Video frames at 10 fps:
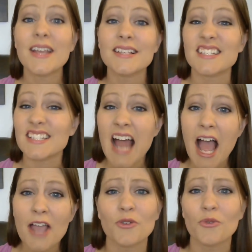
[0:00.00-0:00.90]
because it's
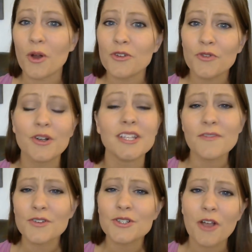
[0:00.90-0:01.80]
not. You're wonderful.
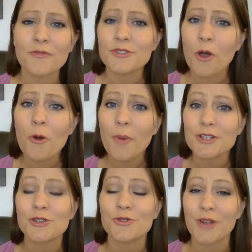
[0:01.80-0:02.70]
Give yourself so
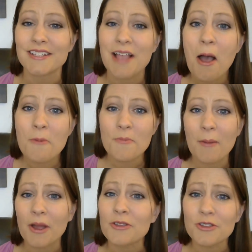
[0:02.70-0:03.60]
much grace.
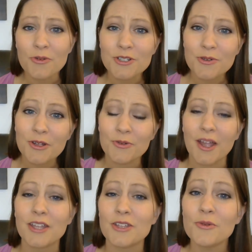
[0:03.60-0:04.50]
Mama, you are doing
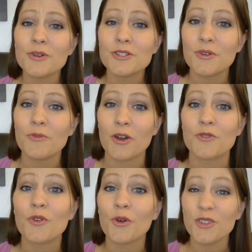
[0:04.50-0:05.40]
great. You are doing
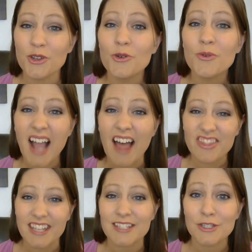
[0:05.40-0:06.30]
wonderful. You got
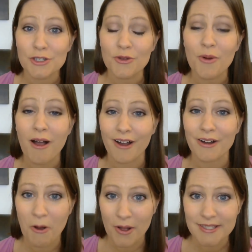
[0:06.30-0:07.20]
this. You
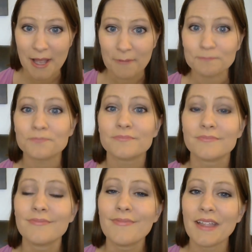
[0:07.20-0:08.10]
are awesome.
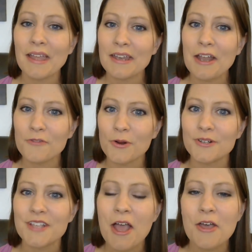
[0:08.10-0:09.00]
Now, of
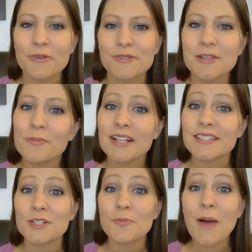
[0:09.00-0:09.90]
course, those seem like
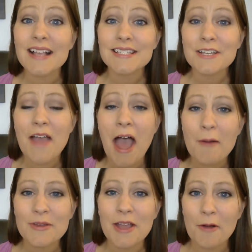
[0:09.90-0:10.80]
such positive,
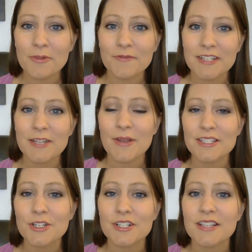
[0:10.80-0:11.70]
happy, uplifting
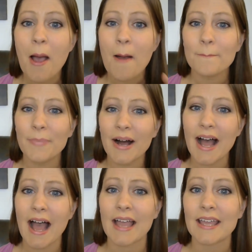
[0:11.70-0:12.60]
messages,
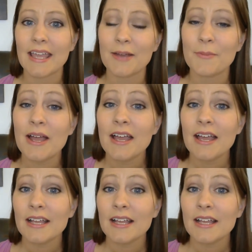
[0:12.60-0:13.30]
but I am